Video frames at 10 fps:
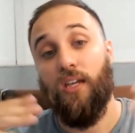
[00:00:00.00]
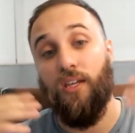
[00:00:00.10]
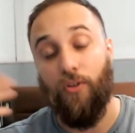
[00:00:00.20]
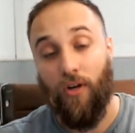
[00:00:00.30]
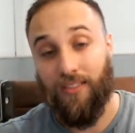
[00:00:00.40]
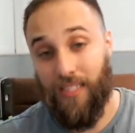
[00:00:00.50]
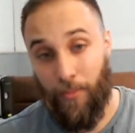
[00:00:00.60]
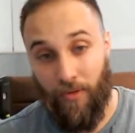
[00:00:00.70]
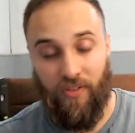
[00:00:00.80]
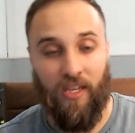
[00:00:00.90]
either a team
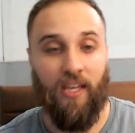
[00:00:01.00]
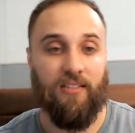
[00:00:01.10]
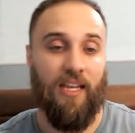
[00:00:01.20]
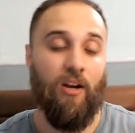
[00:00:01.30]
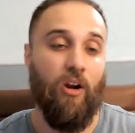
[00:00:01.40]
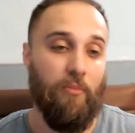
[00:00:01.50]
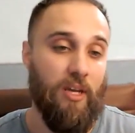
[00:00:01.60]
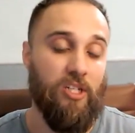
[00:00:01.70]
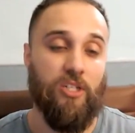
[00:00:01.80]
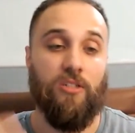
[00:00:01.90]
of VAs and
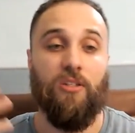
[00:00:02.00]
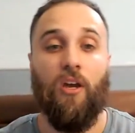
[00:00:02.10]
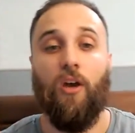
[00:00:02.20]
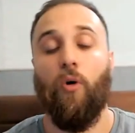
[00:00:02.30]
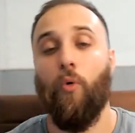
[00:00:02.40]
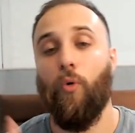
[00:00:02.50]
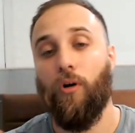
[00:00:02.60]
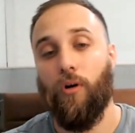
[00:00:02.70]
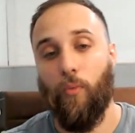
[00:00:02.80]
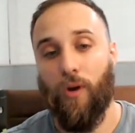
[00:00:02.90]
automations
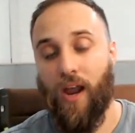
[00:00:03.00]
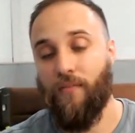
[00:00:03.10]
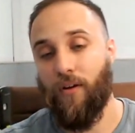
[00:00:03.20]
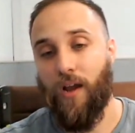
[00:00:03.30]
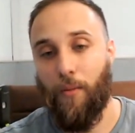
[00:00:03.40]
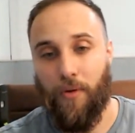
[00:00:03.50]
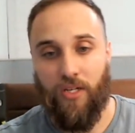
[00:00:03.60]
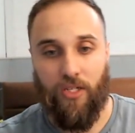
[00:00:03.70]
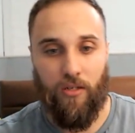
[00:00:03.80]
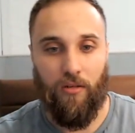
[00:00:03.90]
or whatever
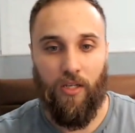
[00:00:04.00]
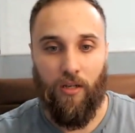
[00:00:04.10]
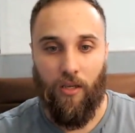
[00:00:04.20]
combination you need.